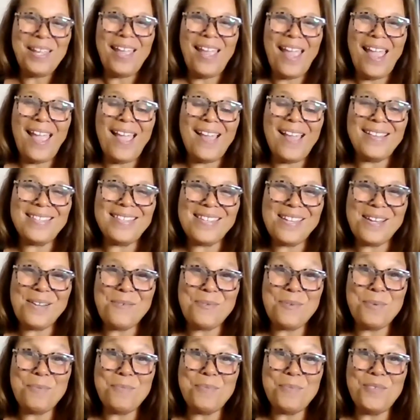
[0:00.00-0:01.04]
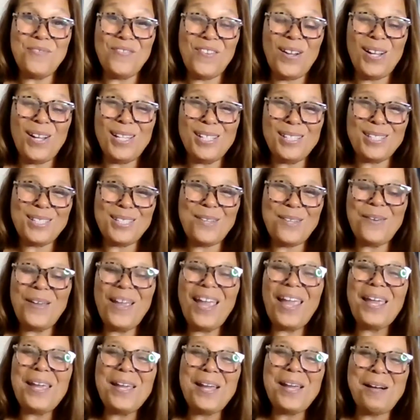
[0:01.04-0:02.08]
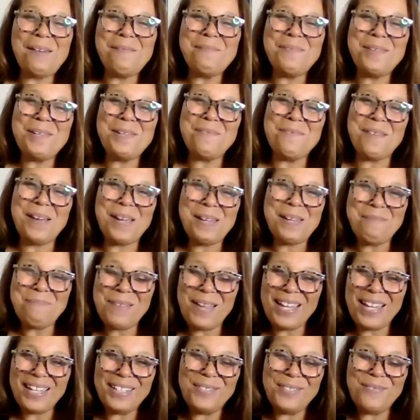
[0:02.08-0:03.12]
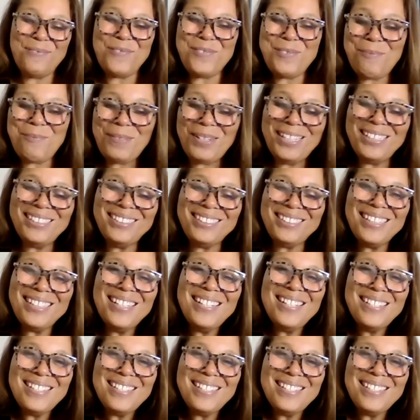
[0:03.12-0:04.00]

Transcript: and we'll move on. So, hey, I'll be right back in a few minutes